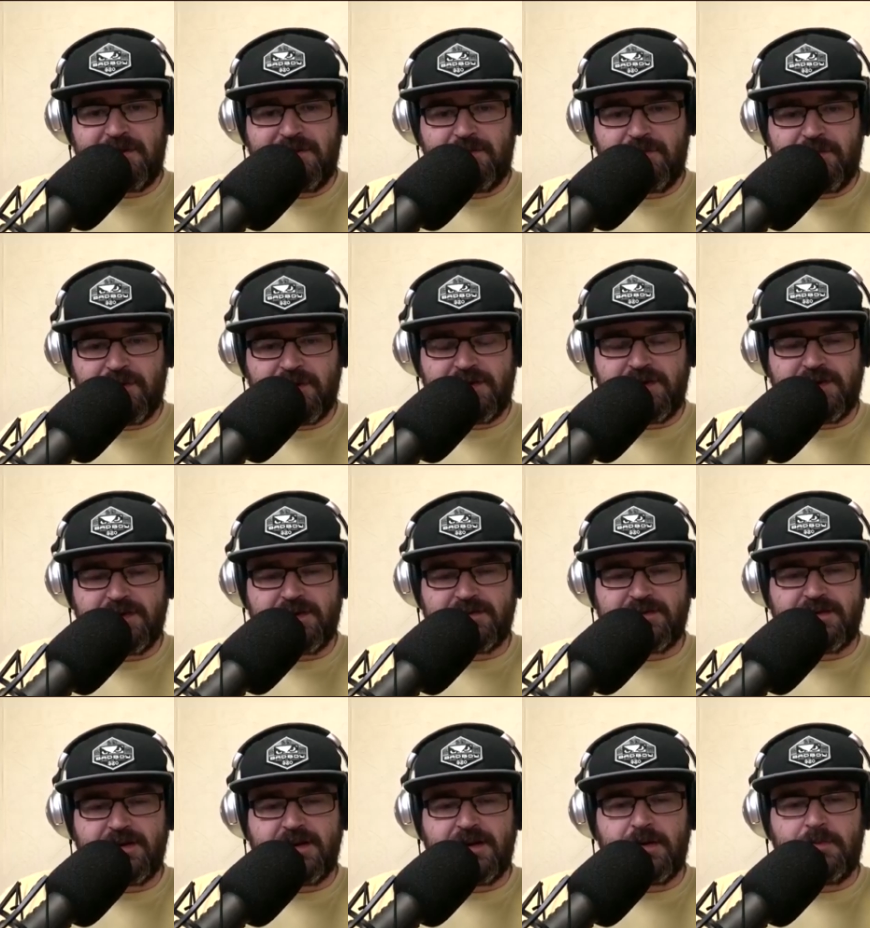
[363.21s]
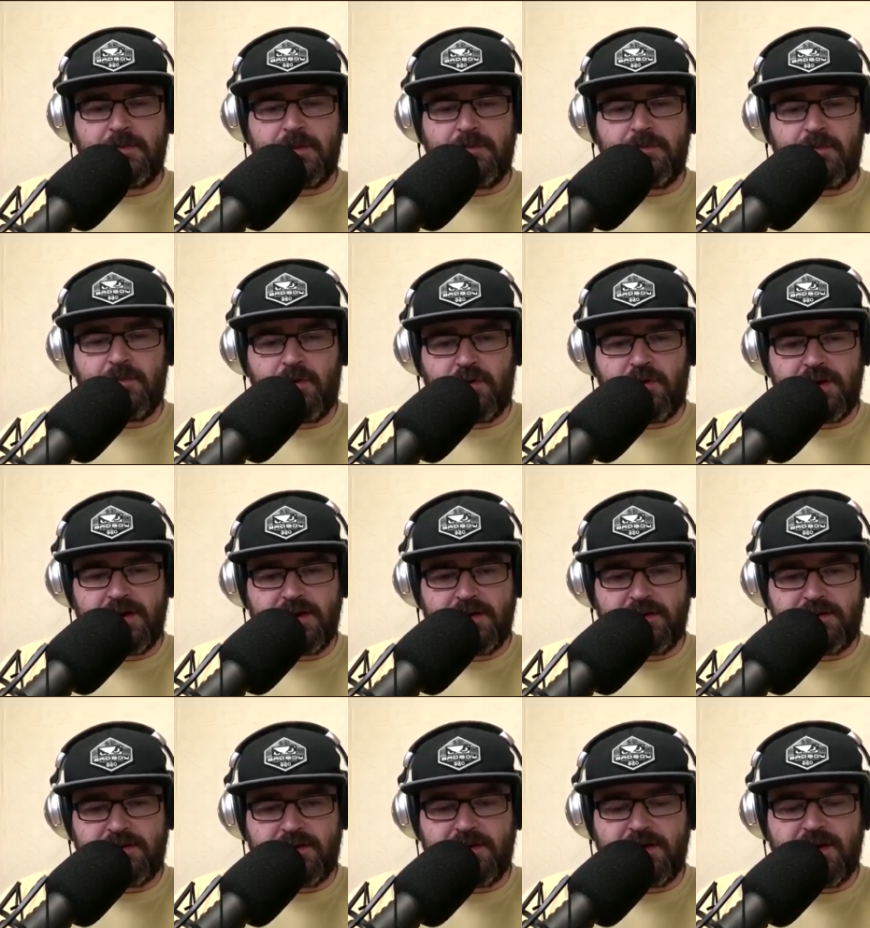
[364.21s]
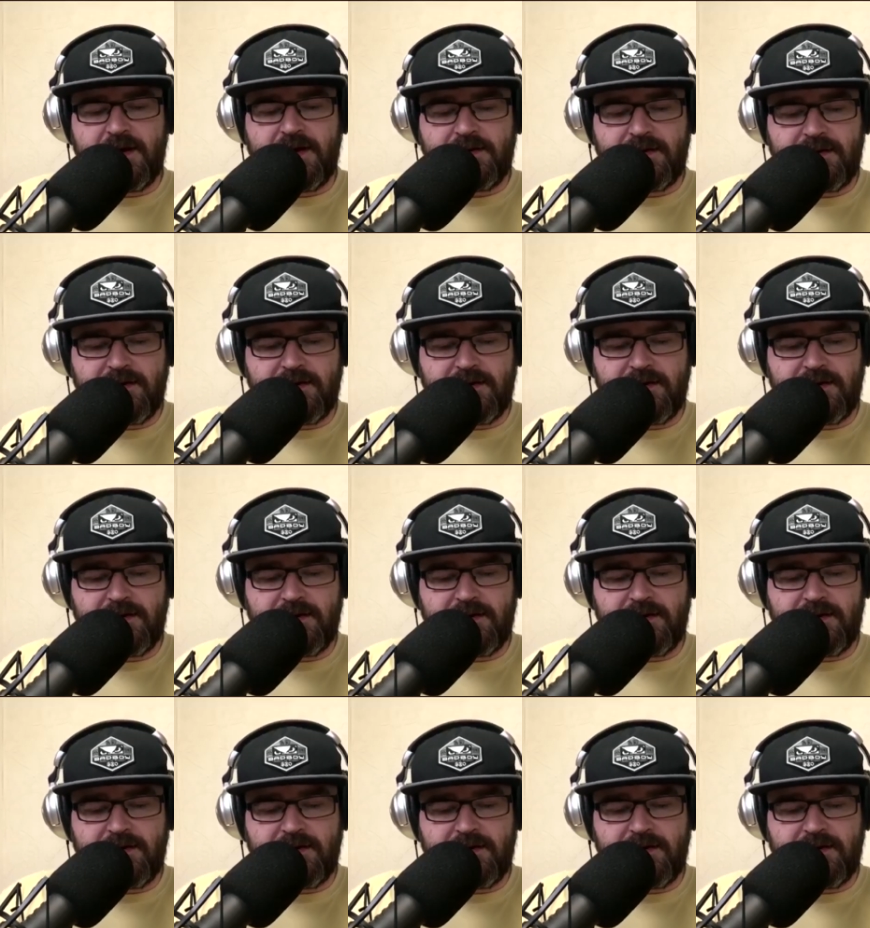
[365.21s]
but I think there's a little bit more in it than that,